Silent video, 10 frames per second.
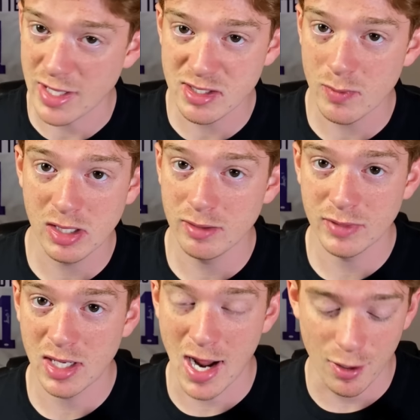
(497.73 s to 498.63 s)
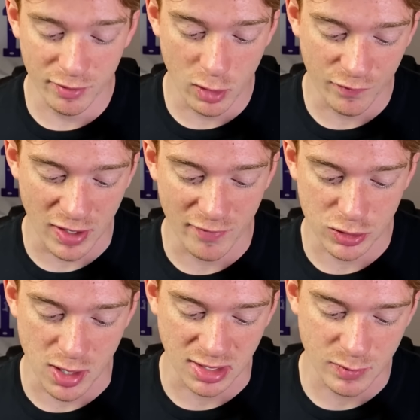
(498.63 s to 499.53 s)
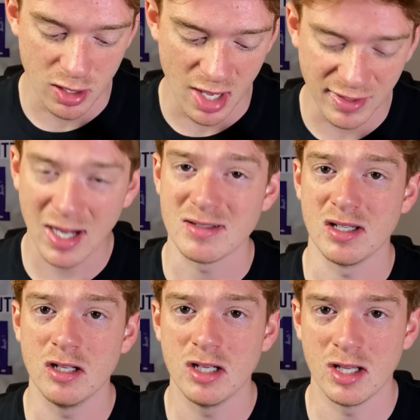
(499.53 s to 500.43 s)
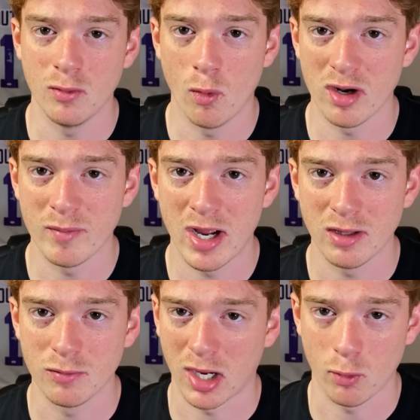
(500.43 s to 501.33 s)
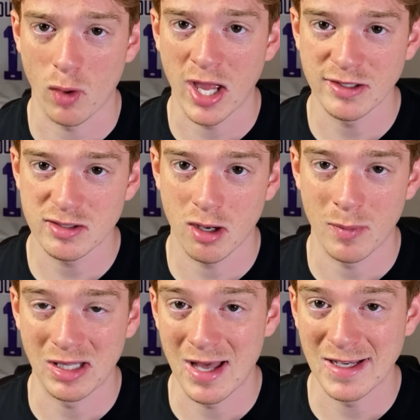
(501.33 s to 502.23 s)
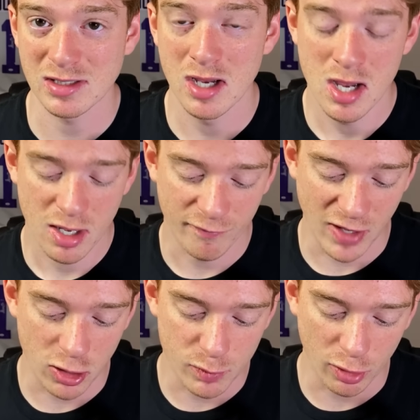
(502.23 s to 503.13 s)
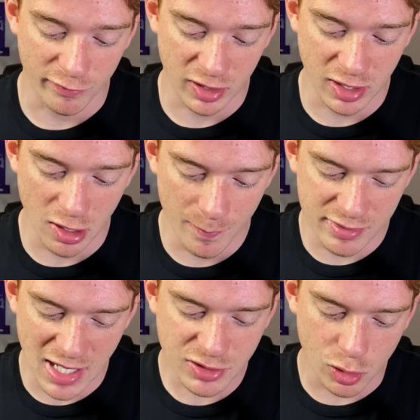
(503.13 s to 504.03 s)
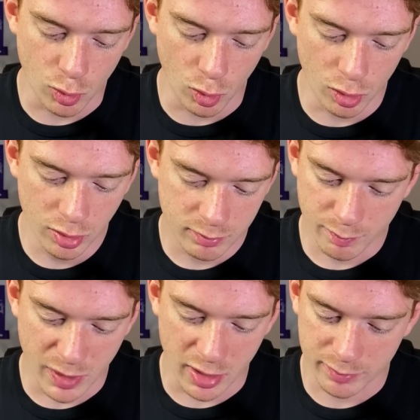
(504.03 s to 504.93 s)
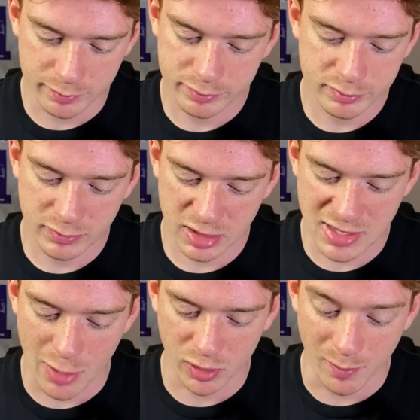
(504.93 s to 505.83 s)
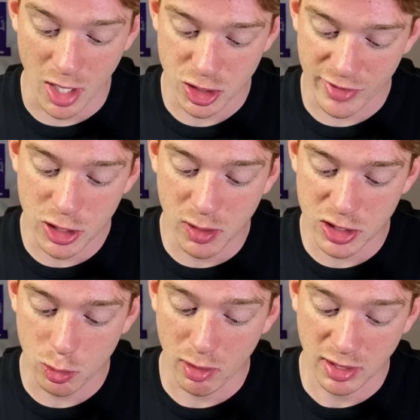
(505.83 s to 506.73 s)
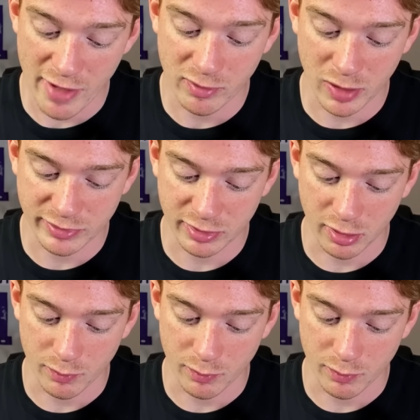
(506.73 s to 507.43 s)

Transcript: something that I don't even know if I ever talked about. I think I did in one of my like rants on my last Vanderbilt video. That's cool, but it's not really much. And then you get to 11 months ago.